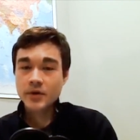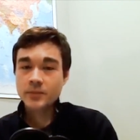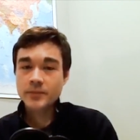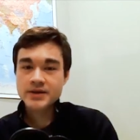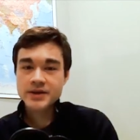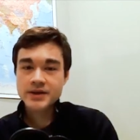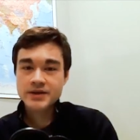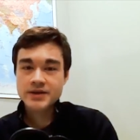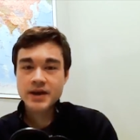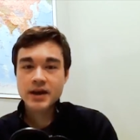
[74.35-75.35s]
own
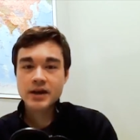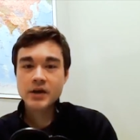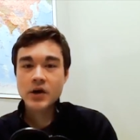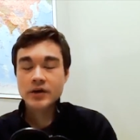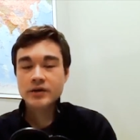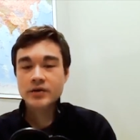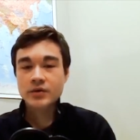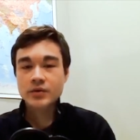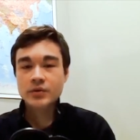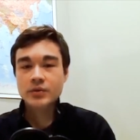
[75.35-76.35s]
business and got
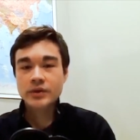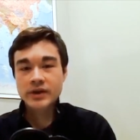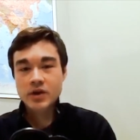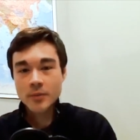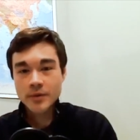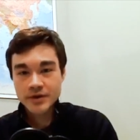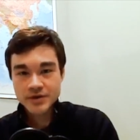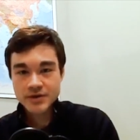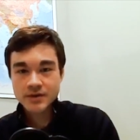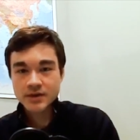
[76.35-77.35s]
into e-commerce.